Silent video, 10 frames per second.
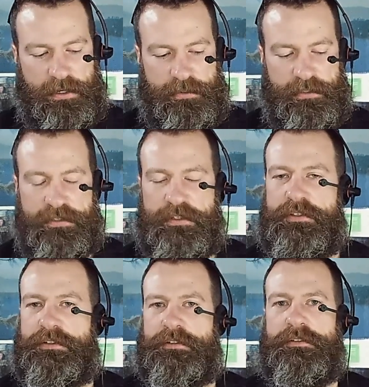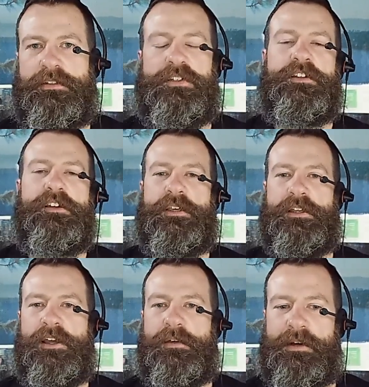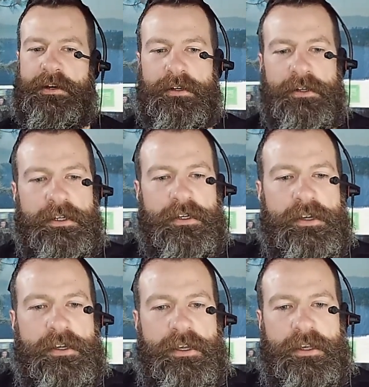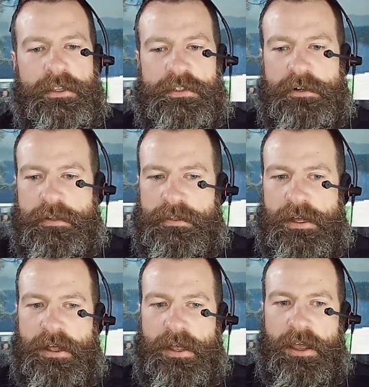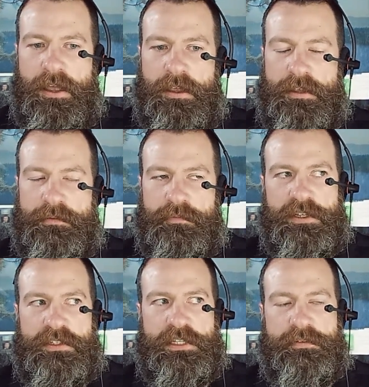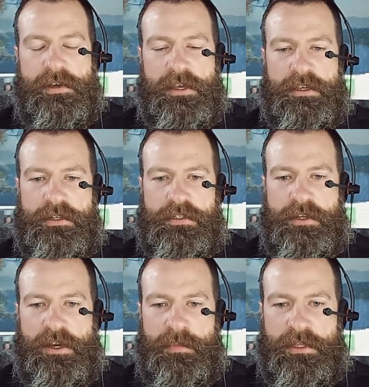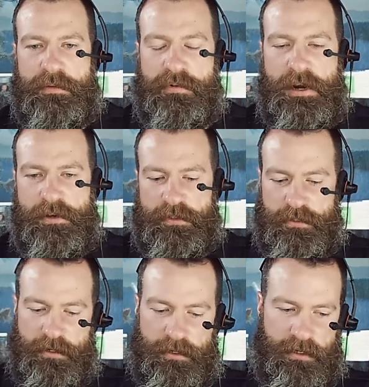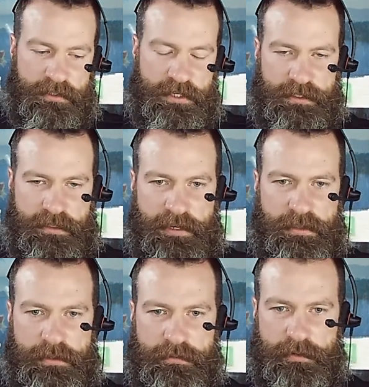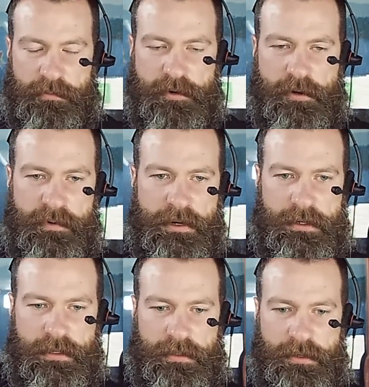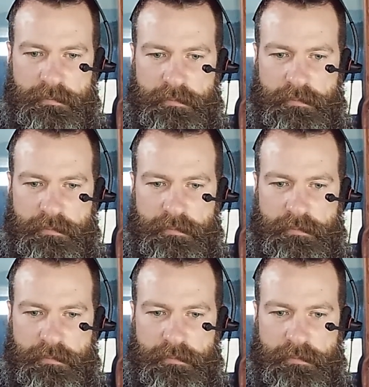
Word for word: this is going to be a nightmare. And so I thought, I'm going to see if I can just automate the browser and inject payloads where appropriate. And then